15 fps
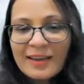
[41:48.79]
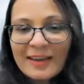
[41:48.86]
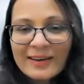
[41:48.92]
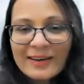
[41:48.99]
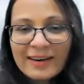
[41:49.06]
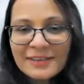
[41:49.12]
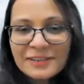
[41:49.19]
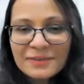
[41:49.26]

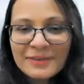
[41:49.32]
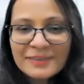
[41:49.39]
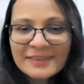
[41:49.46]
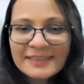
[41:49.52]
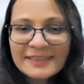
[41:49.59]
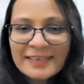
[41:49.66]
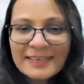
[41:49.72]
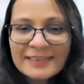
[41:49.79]
And
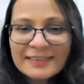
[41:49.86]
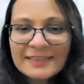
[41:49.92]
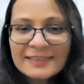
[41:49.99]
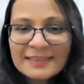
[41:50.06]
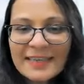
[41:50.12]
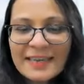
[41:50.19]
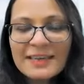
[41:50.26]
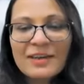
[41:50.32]
Nanishuri
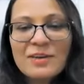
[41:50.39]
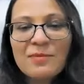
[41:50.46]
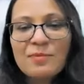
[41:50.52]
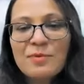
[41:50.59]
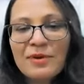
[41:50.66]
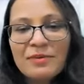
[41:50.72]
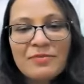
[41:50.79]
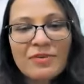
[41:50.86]
says, thank you,
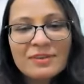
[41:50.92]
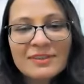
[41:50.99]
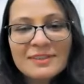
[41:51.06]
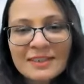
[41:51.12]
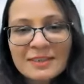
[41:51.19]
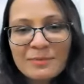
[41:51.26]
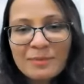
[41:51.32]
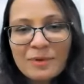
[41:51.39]
Poonam, for
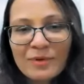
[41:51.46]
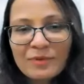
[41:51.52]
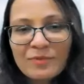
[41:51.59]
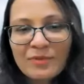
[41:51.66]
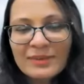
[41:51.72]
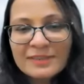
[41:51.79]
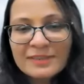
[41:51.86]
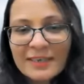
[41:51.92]
such a
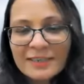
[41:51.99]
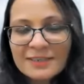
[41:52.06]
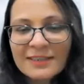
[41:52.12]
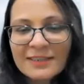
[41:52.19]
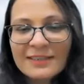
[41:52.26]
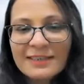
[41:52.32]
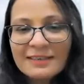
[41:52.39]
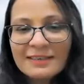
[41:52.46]
beautiful
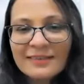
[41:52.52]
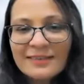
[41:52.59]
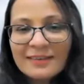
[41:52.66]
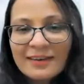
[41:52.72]
session.